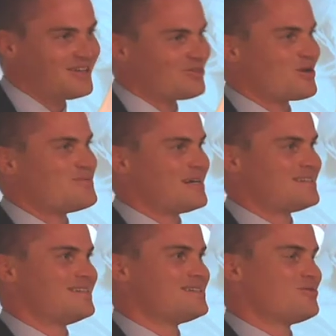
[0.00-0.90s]
three
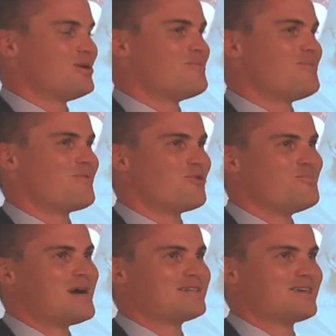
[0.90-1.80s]
months into it, my
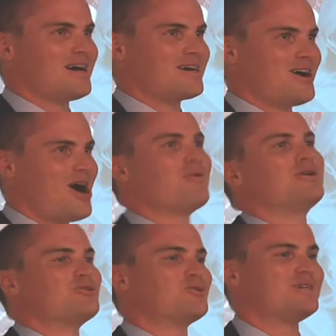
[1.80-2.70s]
roommate's like, I'm going
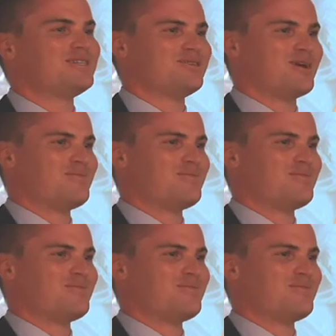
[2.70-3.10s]
to do it with you.